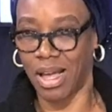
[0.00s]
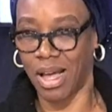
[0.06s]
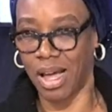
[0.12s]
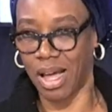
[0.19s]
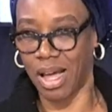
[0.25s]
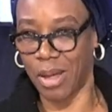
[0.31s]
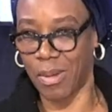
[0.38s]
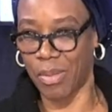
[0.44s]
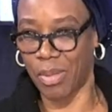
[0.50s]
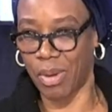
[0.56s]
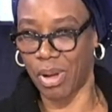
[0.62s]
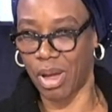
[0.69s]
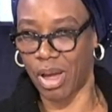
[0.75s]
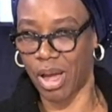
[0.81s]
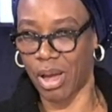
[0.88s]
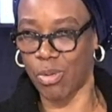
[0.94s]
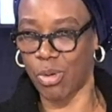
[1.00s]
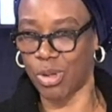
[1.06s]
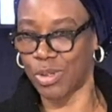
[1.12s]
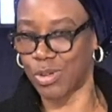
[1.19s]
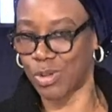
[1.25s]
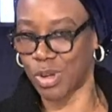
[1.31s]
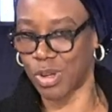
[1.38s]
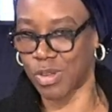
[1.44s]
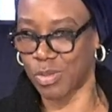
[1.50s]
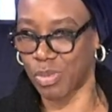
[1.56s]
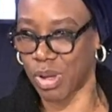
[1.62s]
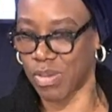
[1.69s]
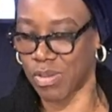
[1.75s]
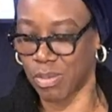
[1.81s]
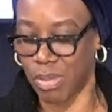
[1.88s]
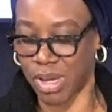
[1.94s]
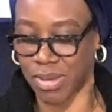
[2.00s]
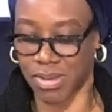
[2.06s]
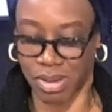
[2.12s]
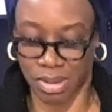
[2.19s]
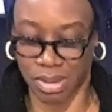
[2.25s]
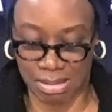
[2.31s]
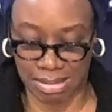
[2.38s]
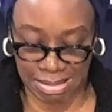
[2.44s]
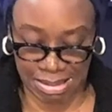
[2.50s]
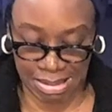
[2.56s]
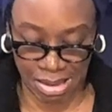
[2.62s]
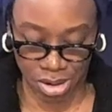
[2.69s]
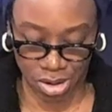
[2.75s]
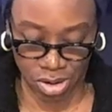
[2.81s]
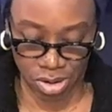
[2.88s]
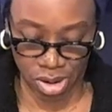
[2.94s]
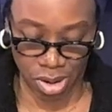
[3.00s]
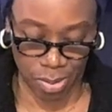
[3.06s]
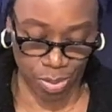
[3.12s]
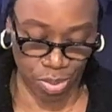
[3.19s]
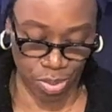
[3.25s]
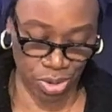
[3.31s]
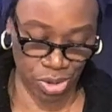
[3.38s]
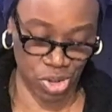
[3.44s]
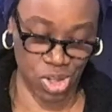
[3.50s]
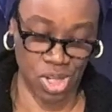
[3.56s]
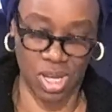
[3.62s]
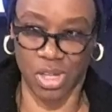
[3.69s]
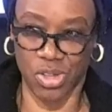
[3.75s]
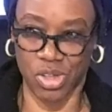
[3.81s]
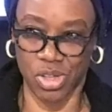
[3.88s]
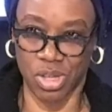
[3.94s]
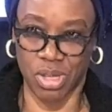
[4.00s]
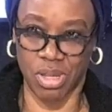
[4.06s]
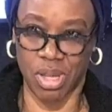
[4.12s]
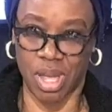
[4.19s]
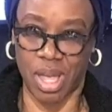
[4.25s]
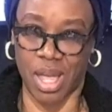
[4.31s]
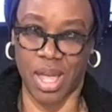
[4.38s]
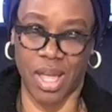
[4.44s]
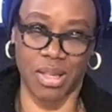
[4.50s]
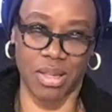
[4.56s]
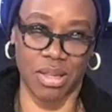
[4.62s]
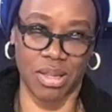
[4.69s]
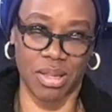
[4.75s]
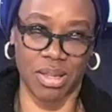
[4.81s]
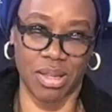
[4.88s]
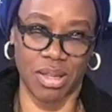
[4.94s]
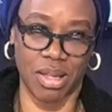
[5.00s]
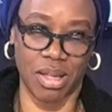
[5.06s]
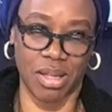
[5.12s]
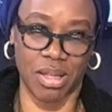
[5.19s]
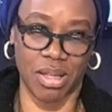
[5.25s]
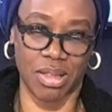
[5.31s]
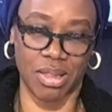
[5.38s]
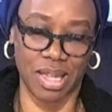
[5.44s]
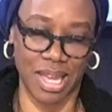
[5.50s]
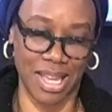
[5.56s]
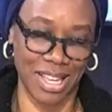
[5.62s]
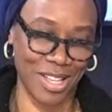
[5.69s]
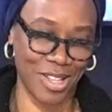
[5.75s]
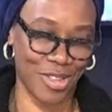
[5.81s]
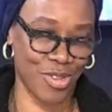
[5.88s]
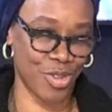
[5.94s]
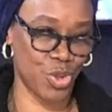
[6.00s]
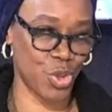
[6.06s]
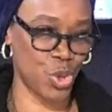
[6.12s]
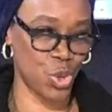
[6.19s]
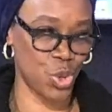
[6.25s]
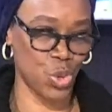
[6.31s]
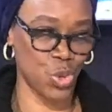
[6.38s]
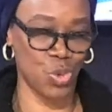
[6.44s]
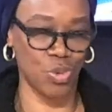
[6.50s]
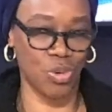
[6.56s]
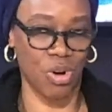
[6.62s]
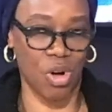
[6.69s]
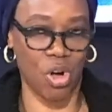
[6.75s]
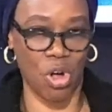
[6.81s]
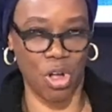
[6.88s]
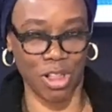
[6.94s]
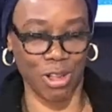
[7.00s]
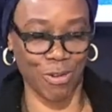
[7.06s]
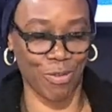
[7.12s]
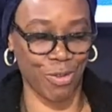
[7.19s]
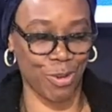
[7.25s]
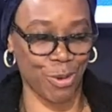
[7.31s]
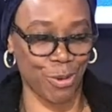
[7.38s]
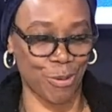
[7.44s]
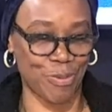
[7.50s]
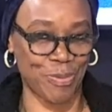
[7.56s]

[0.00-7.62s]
I want to express my sincere appreciation and thanks to all of you.